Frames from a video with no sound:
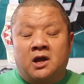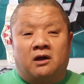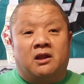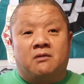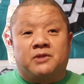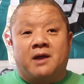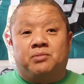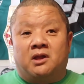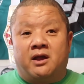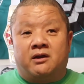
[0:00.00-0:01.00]
alumni
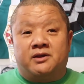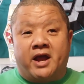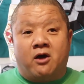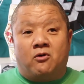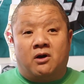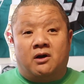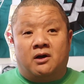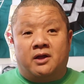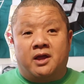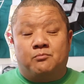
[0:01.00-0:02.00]
player,
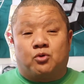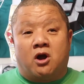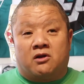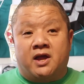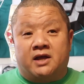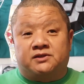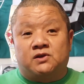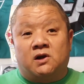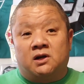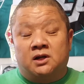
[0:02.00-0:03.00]
now a
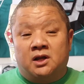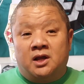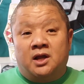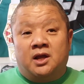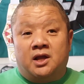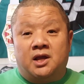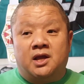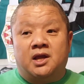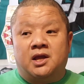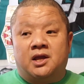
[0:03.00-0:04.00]
broadcaster.
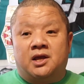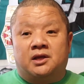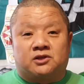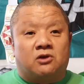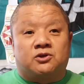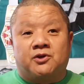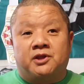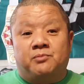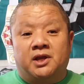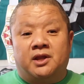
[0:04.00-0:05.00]
He is also
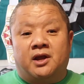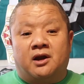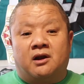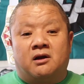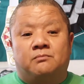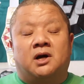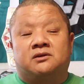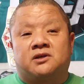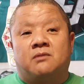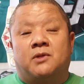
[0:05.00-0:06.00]
going to be there
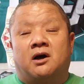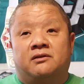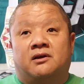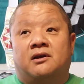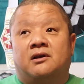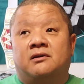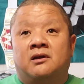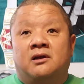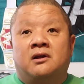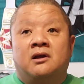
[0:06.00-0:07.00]
among some other
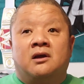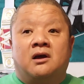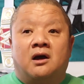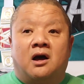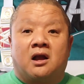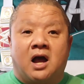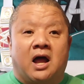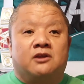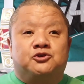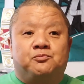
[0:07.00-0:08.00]

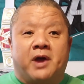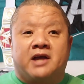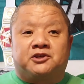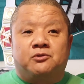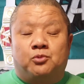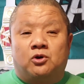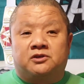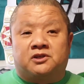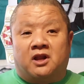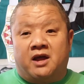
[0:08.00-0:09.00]
college basketball
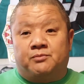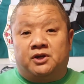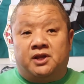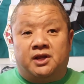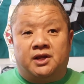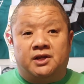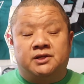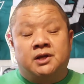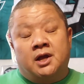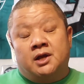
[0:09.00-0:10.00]

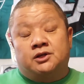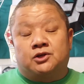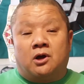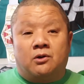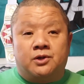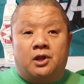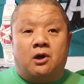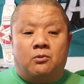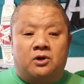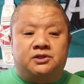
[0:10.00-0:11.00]
celebrities. So
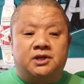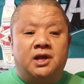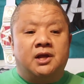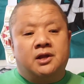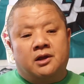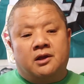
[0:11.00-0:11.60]
we'll see.